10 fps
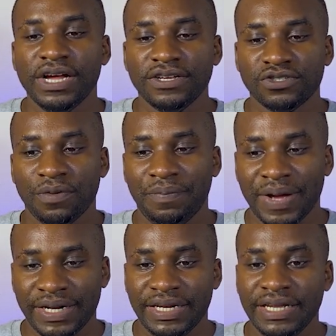So
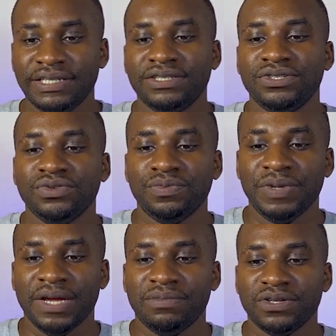but this should
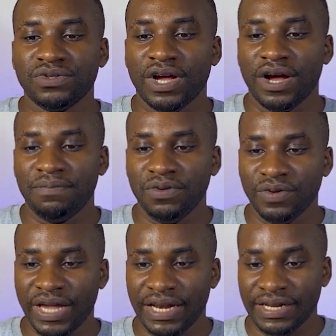be able to help you
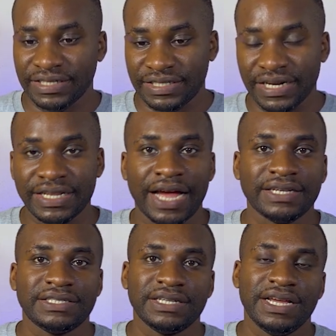get the
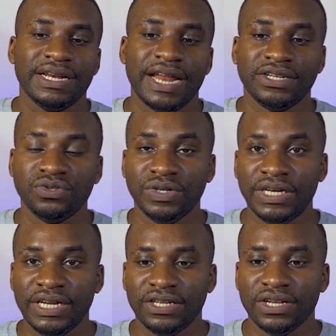syntax that you
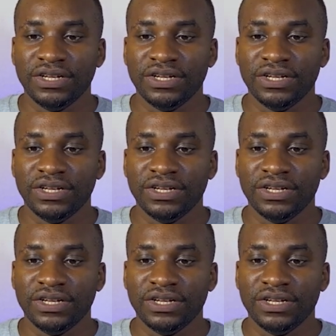need